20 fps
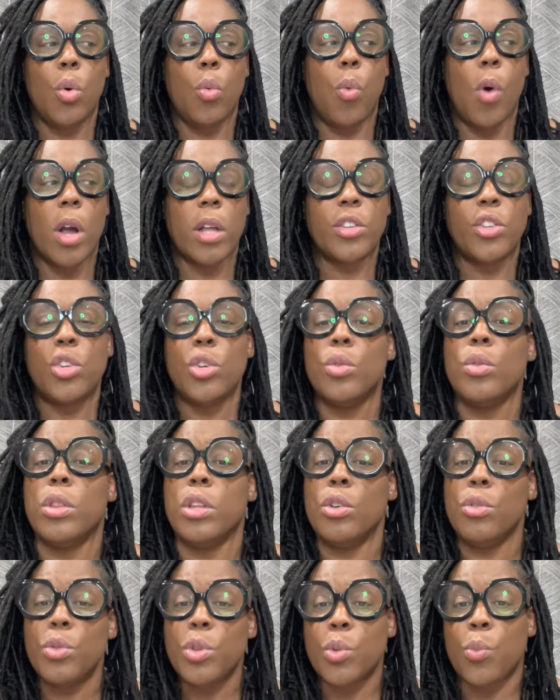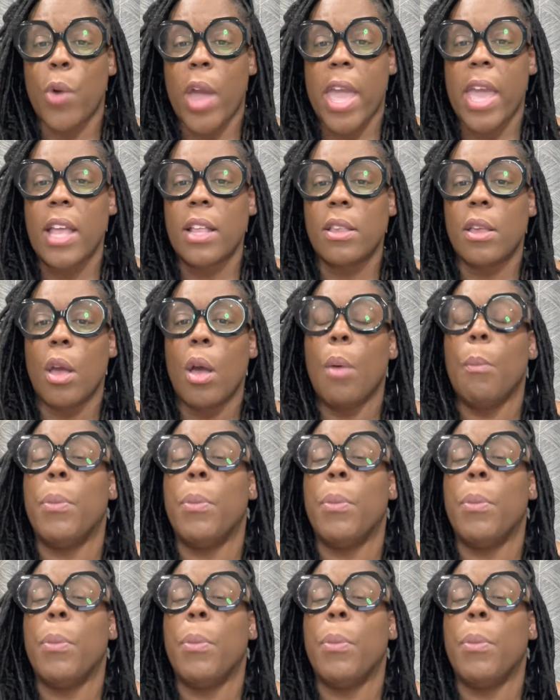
want to lose weight